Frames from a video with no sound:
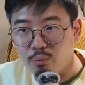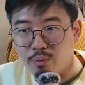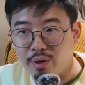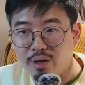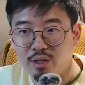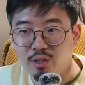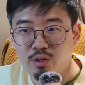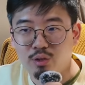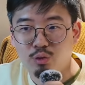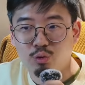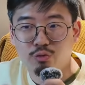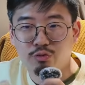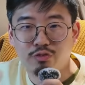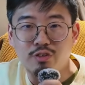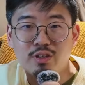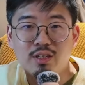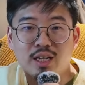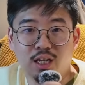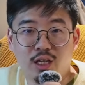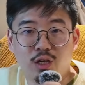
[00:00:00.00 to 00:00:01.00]
when you
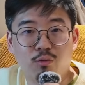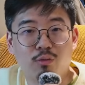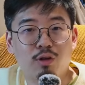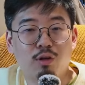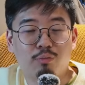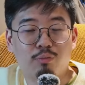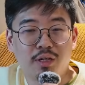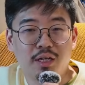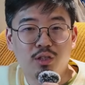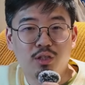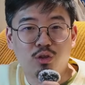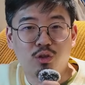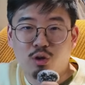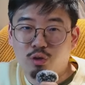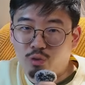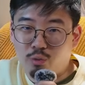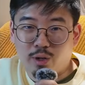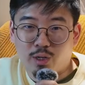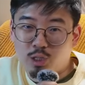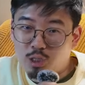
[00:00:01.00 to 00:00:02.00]
feel like you want to play
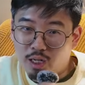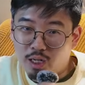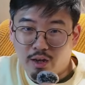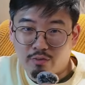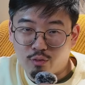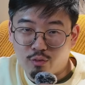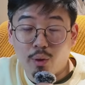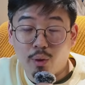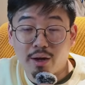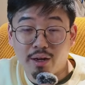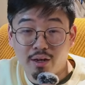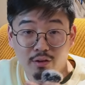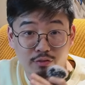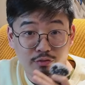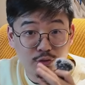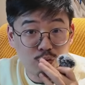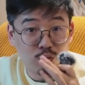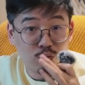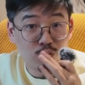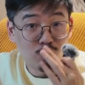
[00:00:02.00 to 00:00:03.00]
Dock, you actually have quite a
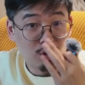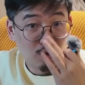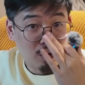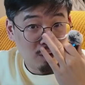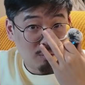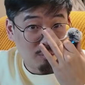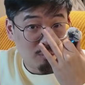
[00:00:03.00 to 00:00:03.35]
few